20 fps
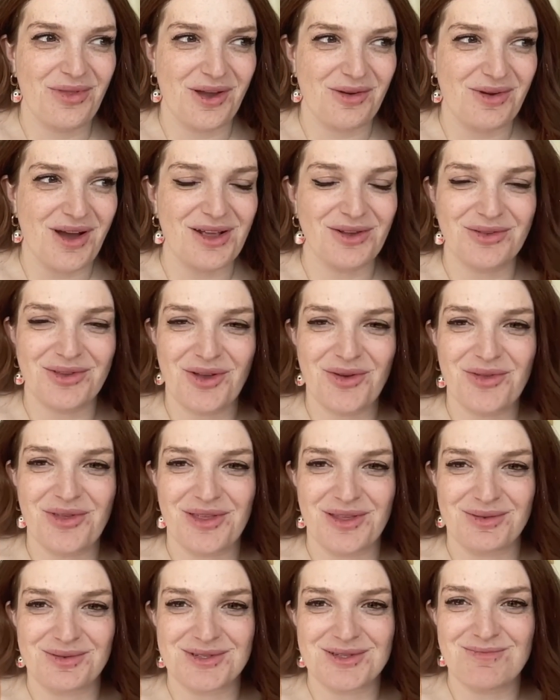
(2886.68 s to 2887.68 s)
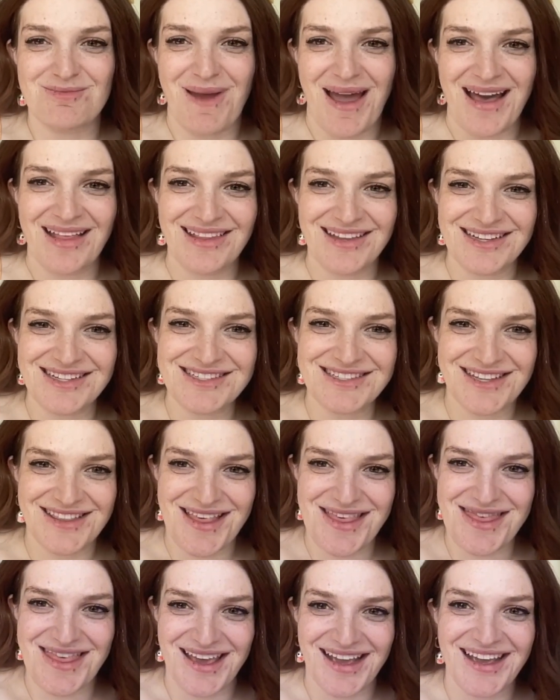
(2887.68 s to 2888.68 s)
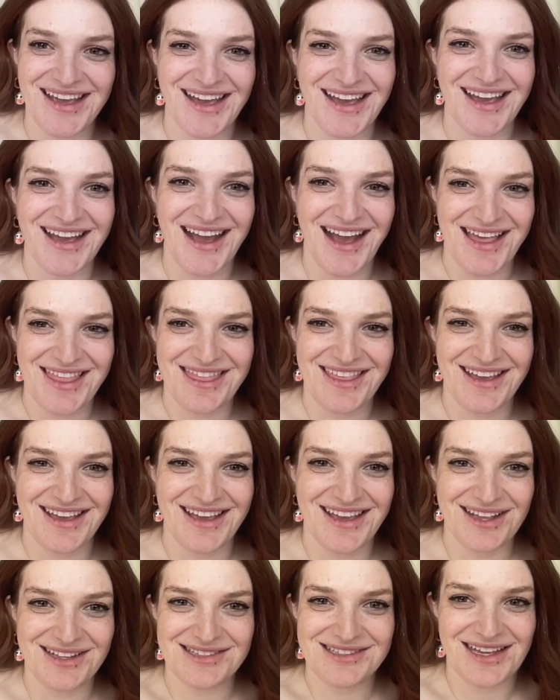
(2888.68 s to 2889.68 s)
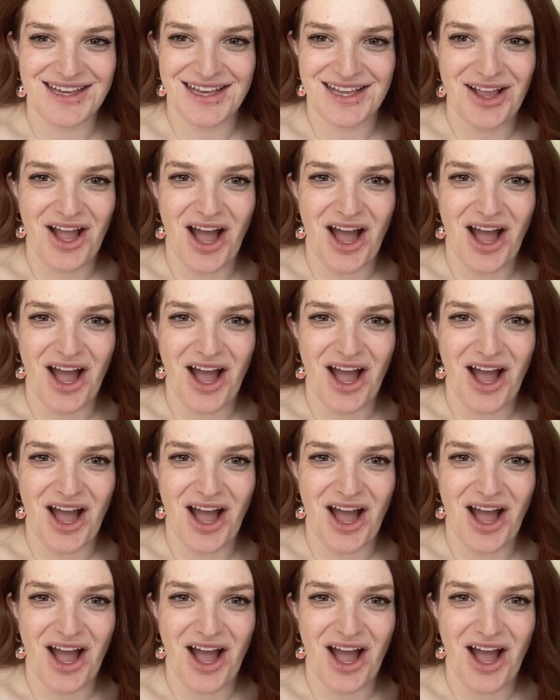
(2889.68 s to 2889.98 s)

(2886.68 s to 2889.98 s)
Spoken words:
know that there was malice in the thinking. I think it's like, no.